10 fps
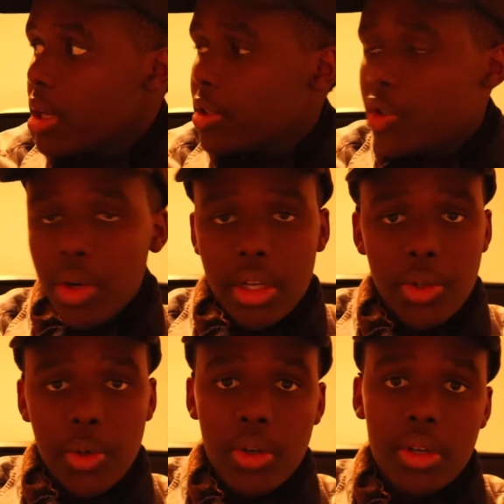Draw a
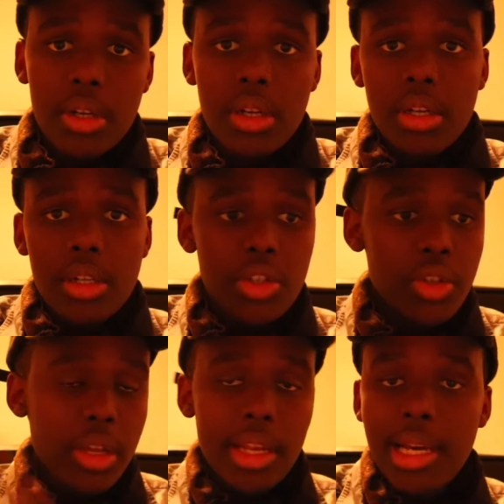door,
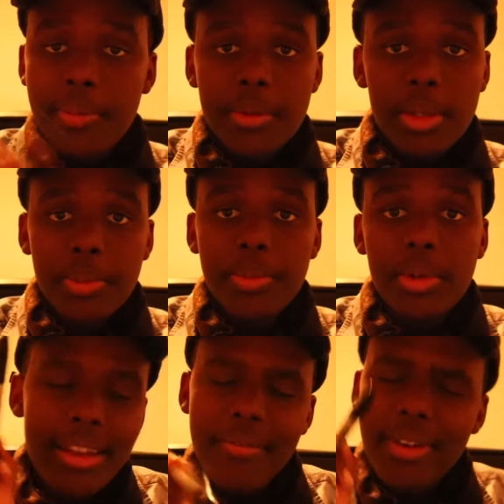draw your laptop.
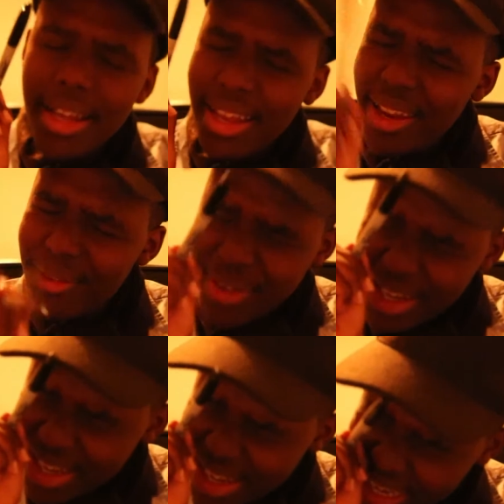Never, ever,
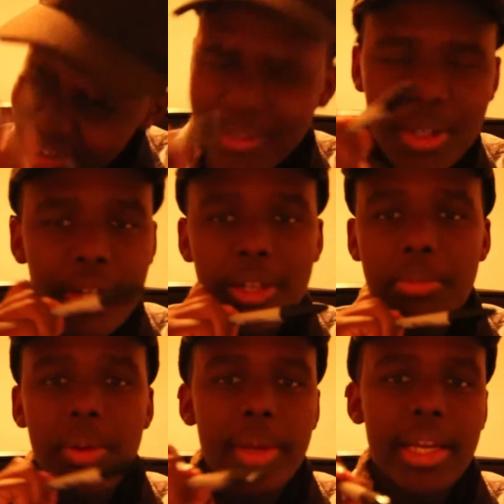ever try to
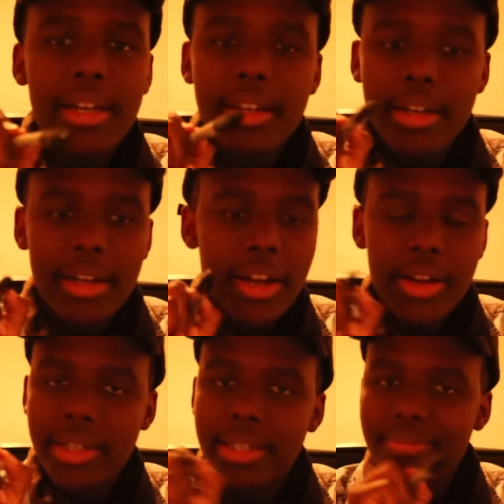mimic a
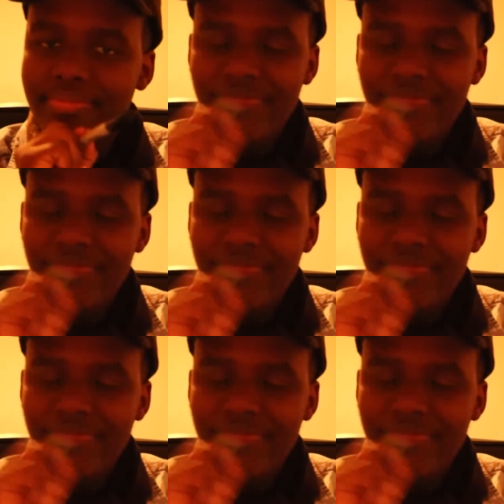character.